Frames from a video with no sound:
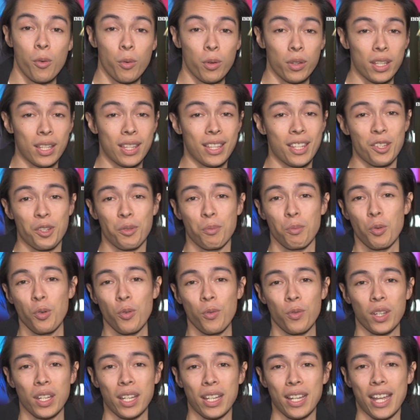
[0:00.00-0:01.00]
within this
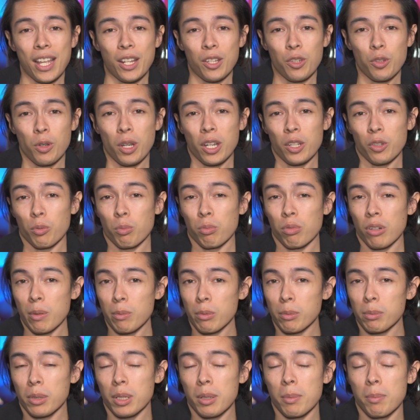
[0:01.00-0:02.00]
movie, and you guys will
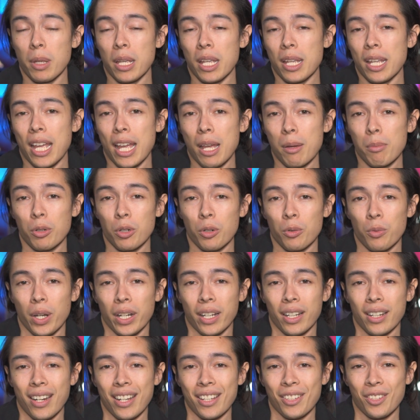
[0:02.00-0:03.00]
probably be able to
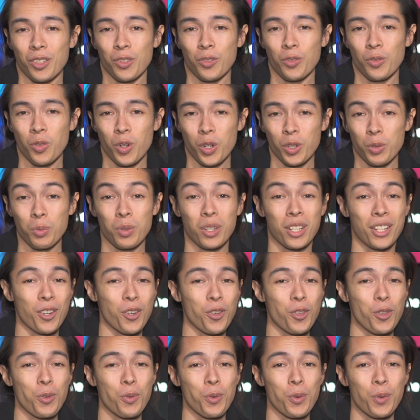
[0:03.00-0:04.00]
recognize his voice when you
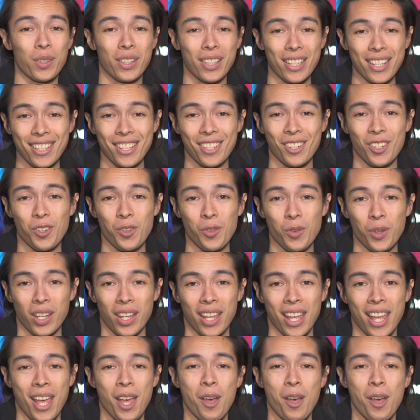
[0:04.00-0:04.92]
go through and listen to it.